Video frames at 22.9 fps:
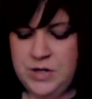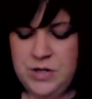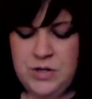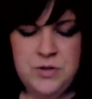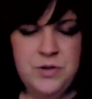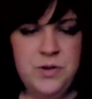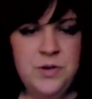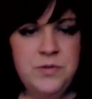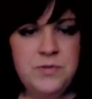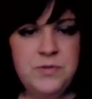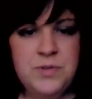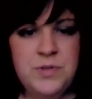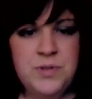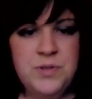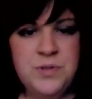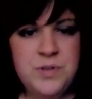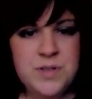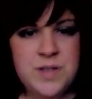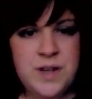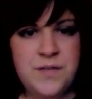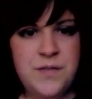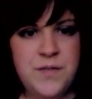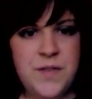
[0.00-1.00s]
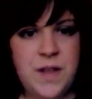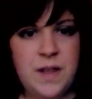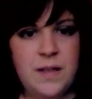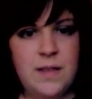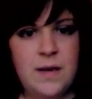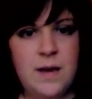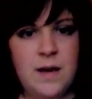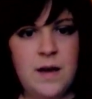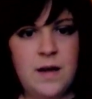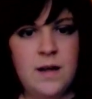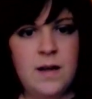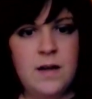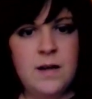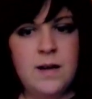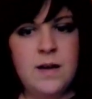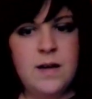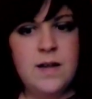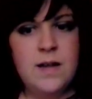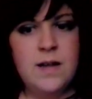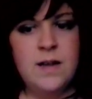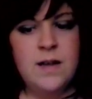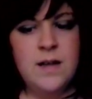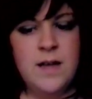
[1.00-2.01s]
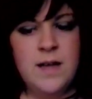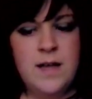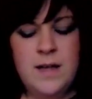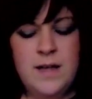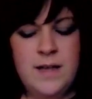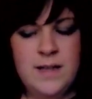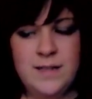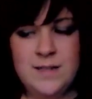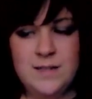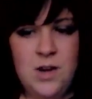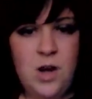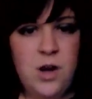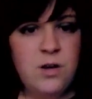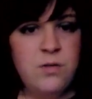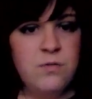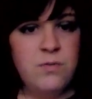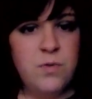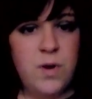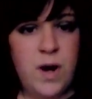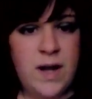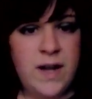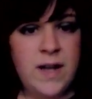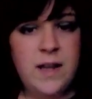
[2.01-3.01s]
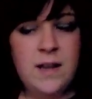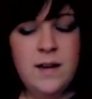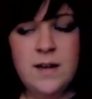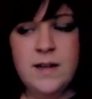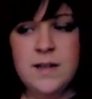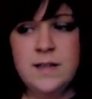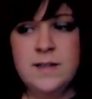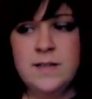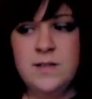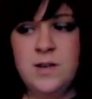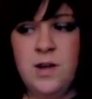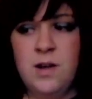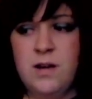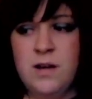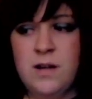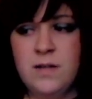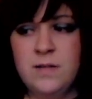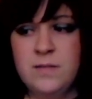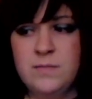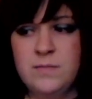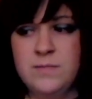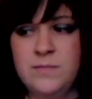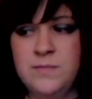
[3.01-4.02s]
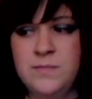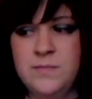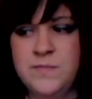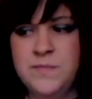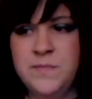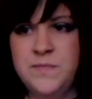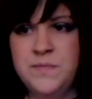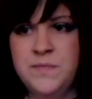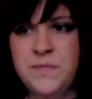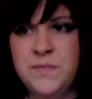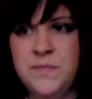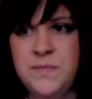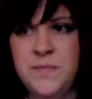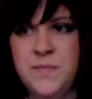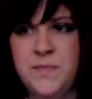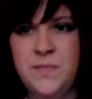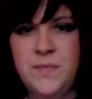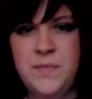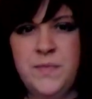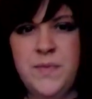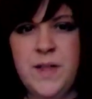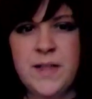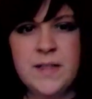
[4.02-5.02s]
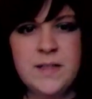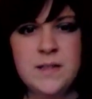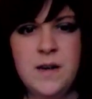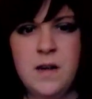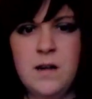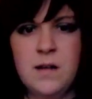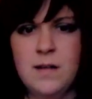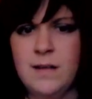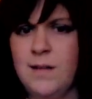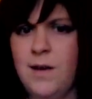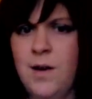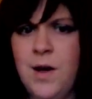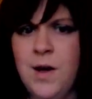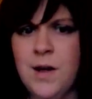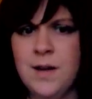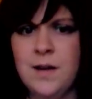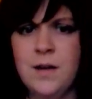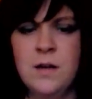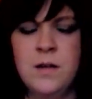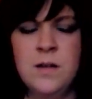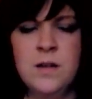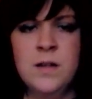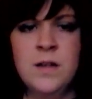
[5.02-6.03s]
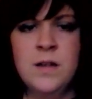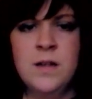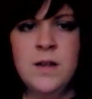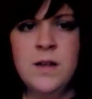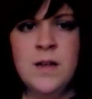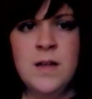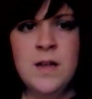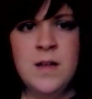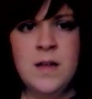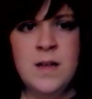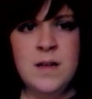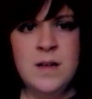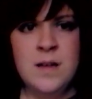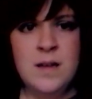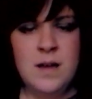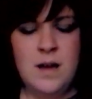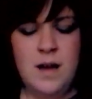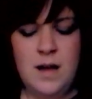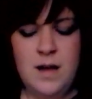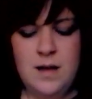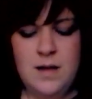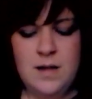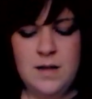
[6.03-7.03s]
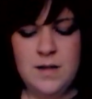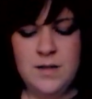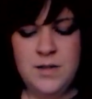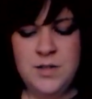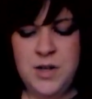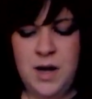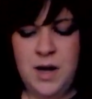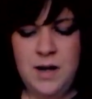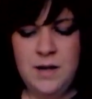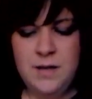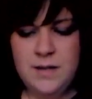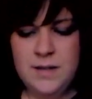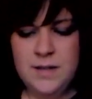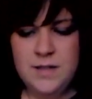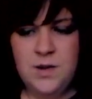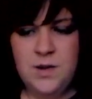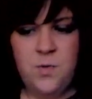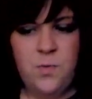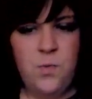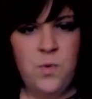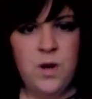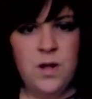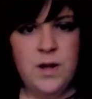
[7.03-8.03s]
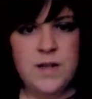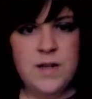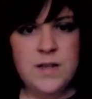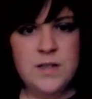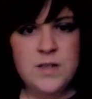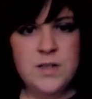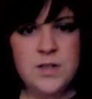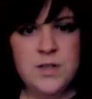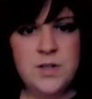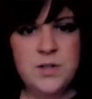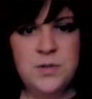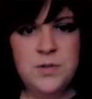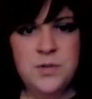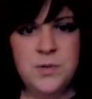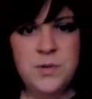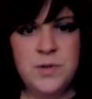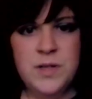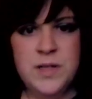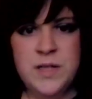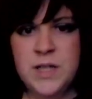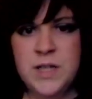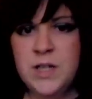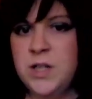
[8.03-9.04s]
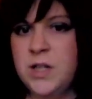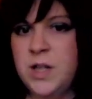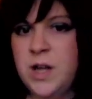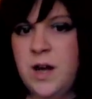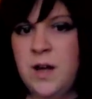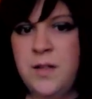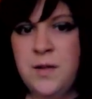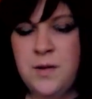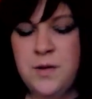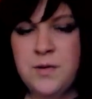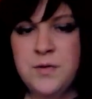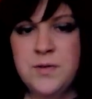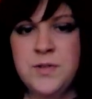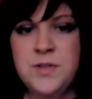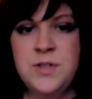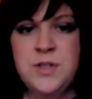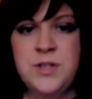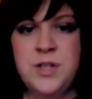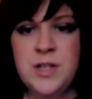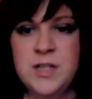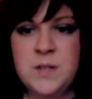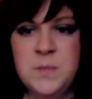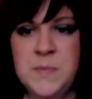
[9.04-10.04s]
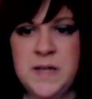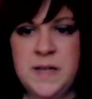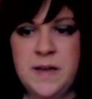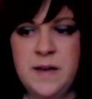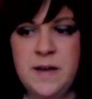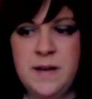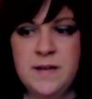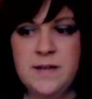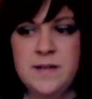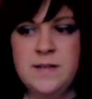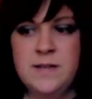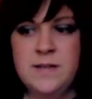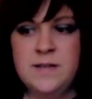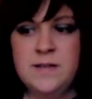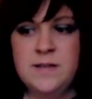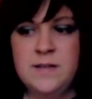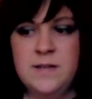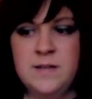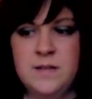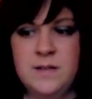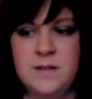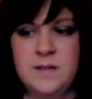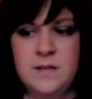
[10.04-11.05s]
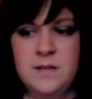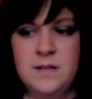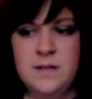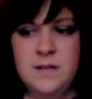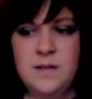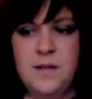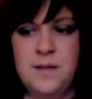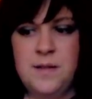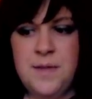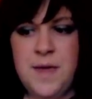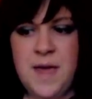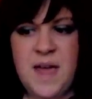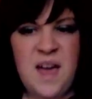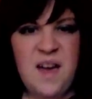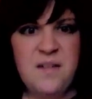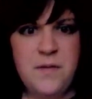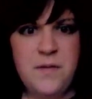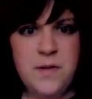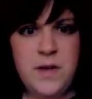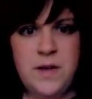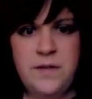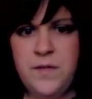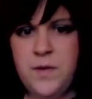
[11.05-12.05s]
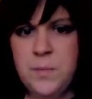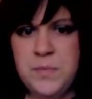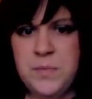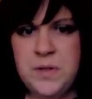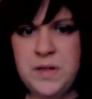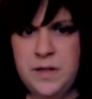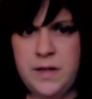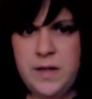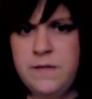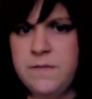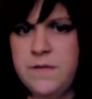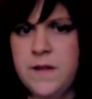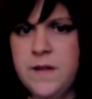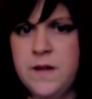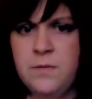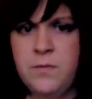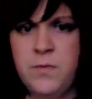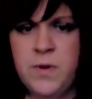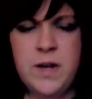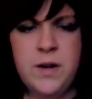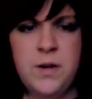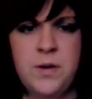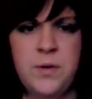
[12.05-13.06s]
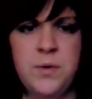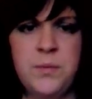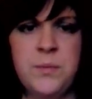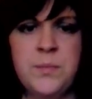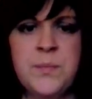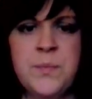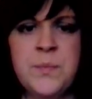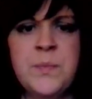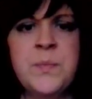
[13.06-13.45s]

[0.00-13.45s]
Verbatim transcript: you don't do stuff like that. It's not right. It's not, that's not God. God doesn't want us to kill others just because they have a different belief than we do.